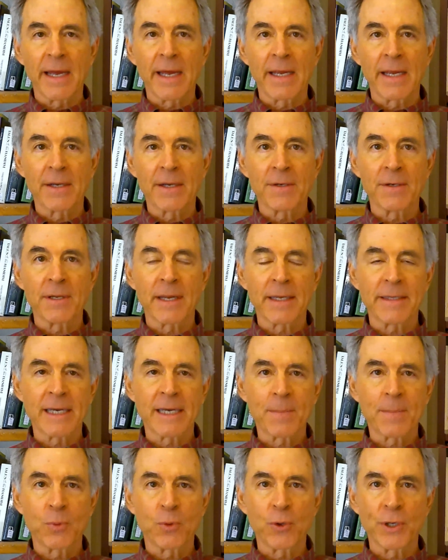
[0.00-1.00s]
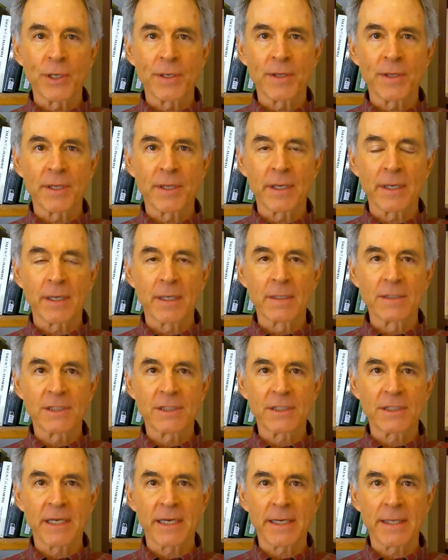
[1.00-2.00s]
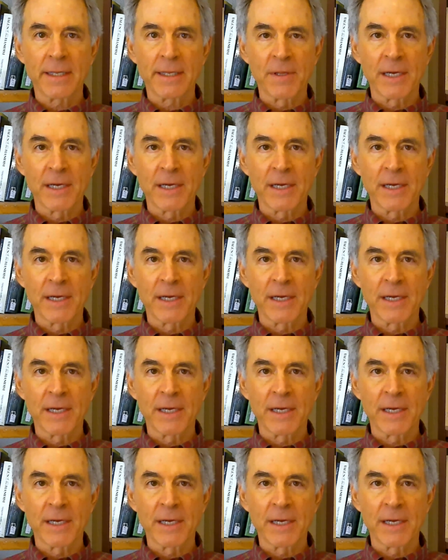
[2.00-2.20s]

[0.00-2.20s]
And at that point, they state